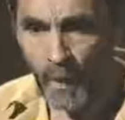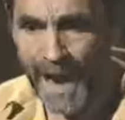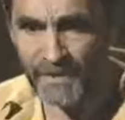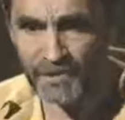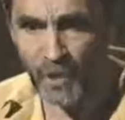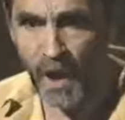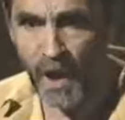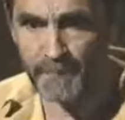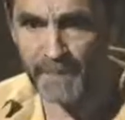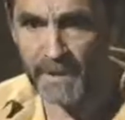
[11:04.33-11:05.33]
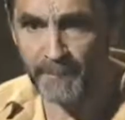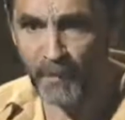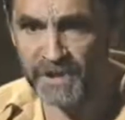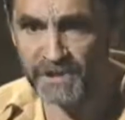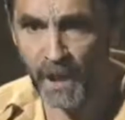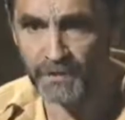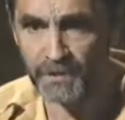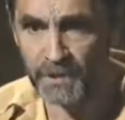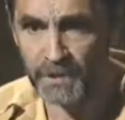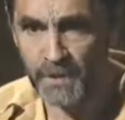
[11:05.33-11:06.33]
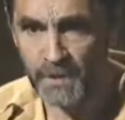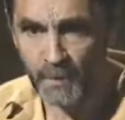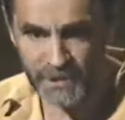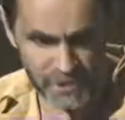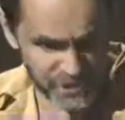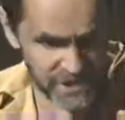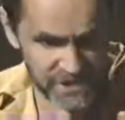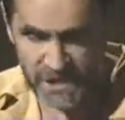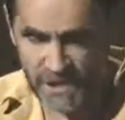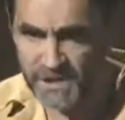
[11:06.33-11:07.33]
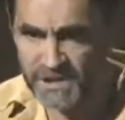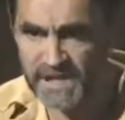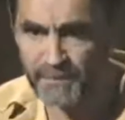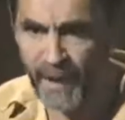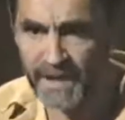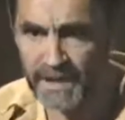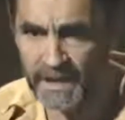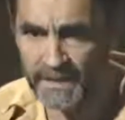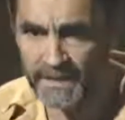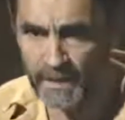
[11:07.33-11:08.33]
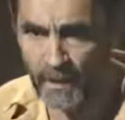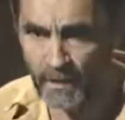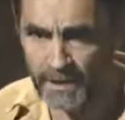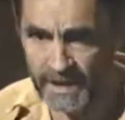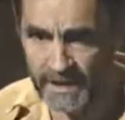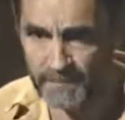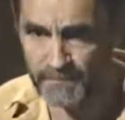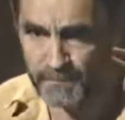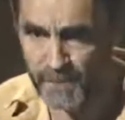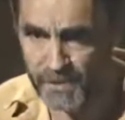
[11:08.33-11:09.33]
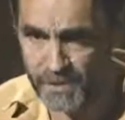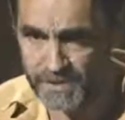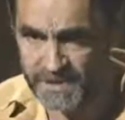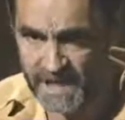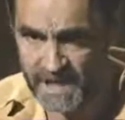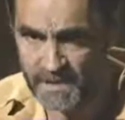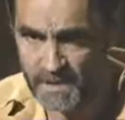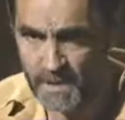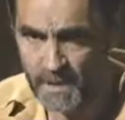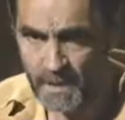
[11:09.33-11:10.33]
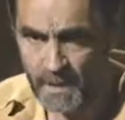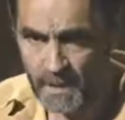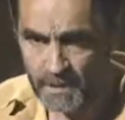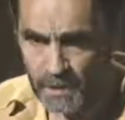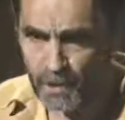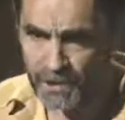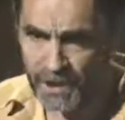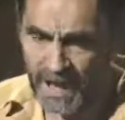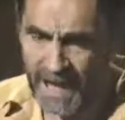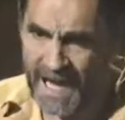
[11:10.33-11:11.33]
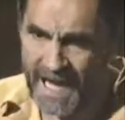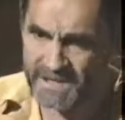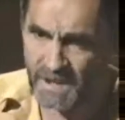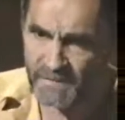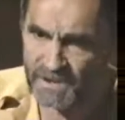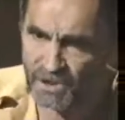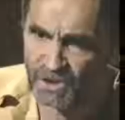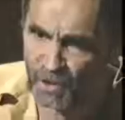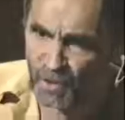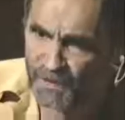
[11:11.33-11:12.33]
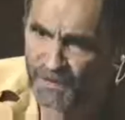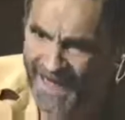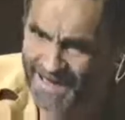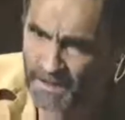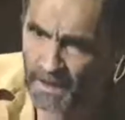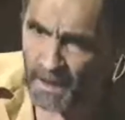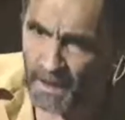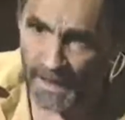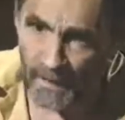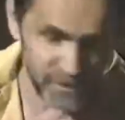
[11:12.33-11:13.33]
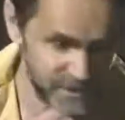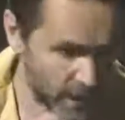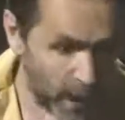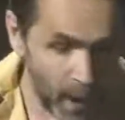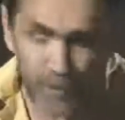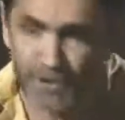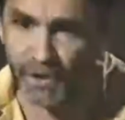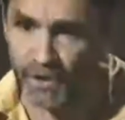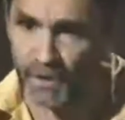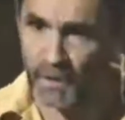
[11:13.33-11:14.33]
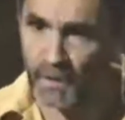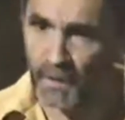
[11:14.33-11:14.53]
Or how does your heart beat upon this altar when you see Sharon Tate's body laying there all naked, murdered, dead? Do you think I had something to do with that? That was the altar.